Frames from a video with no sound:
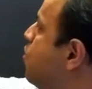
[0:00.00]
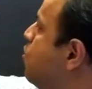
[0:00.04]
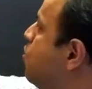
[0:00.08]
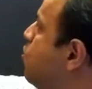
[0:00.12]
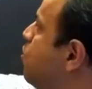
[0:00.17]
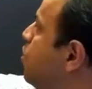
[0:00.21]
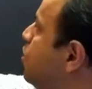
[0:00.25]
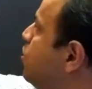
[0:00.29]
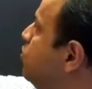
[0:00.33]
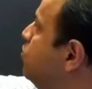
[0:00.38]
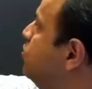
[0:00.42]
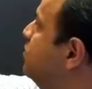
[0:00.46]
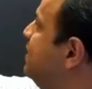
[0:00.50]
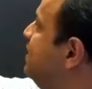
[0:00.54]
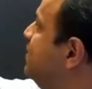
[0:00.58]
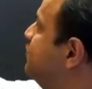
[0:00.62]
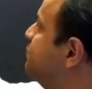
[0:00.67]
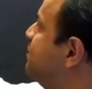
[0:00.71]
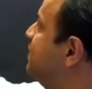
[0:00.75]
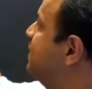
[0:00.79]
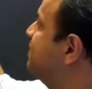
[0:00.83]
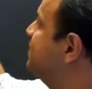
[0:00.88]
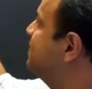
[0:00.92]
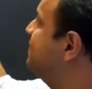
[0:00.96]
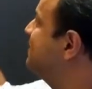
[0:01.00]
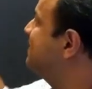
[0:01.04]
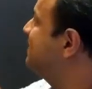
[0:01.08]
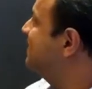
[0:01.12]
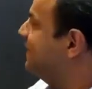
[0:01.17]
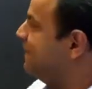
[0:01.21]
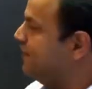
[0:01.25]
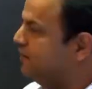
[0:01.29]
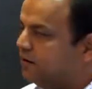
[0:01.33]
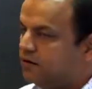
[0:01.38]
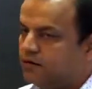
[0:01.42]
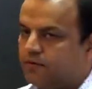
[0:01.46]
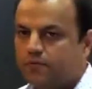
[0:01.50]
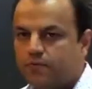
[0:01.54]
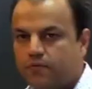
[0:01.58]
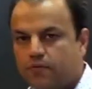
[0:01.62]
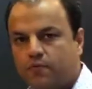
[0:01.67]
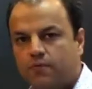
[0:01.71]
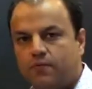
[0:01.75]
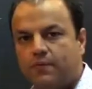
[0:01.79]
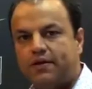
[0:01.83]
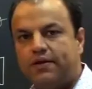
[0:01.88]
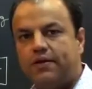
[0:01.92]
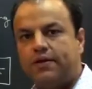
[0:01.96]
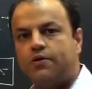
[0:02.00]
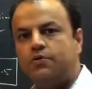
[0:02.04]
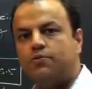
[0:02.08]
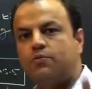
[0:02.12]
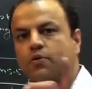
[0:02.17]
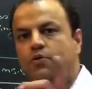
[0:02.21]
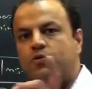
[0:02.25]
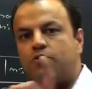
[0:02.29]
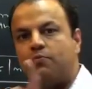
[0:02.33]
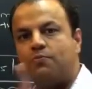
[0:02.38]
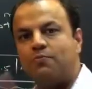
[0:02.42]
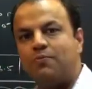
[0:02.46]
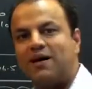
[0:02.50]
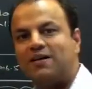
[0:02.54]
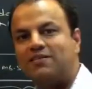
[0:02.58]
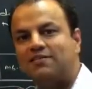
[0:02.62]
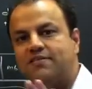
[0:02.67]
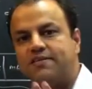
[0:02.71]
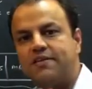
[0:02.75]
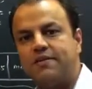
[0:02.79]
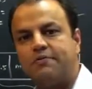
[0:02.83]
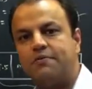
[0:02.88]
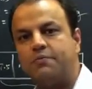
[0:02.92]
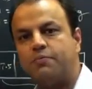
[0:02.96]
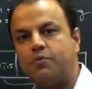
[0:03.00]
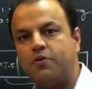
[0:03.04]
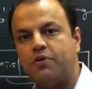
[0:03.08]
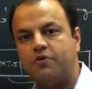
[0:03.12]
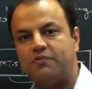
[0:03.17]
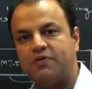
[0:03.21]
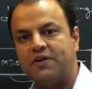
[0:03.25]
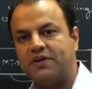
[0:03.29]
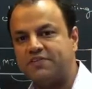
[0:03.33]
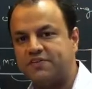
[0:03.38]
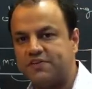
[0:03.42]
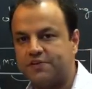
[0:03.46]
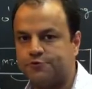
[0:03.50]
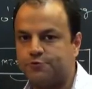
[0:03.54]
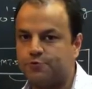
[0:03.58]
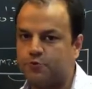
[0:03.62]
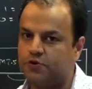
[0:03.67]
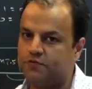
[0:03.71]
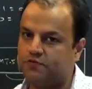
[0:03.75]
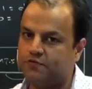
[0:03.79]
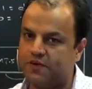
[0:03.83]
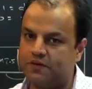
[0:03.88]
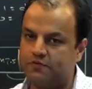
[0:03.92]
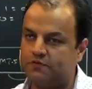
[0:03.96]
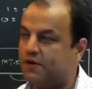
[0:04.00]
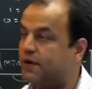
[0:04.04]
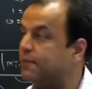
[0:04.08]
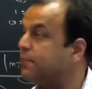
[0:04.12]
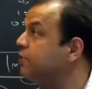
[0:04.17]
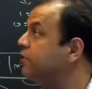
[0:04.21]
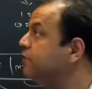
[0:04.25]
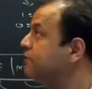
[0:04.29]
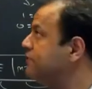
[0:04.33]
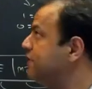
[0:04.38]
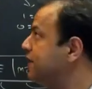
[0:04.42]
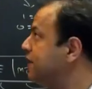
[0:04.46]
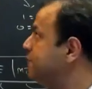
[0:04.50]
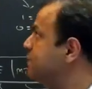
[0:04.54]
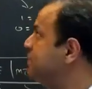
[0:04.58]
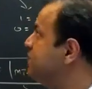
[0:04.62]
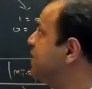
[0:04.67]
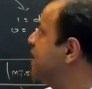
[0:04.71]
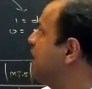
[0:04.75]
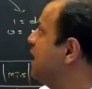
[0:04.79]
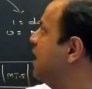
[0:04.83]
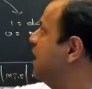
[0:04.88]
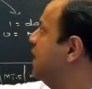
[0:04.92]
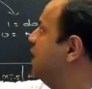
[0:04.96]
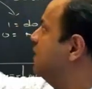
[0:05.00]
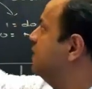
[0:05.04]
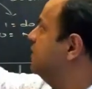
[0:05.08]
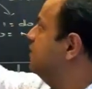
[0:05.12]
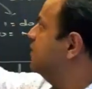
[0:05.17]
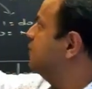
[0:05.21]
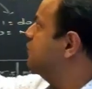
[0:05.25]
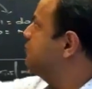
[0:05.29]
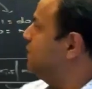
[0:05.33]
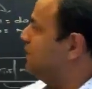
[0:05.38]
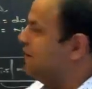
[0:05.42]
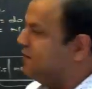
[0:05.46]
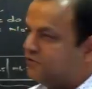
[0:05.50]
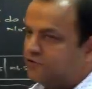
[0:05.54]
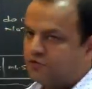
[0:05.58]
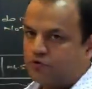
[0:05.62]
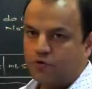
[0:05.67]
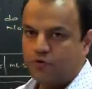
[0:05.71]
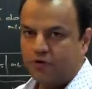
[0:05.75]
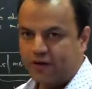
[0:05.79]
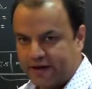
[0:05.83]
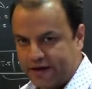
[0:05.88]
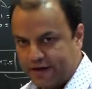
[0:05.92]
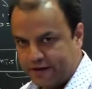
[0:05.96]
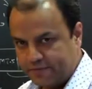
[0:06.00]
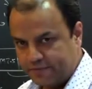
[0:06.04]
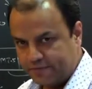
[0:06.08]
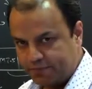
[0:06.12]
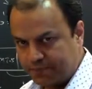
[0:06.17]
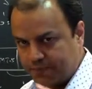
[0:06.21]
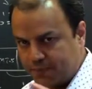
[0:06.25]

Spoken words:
What do these bits decide? Whether you want to mask 7.5, 6.5 and 5.5. This bit is don't care.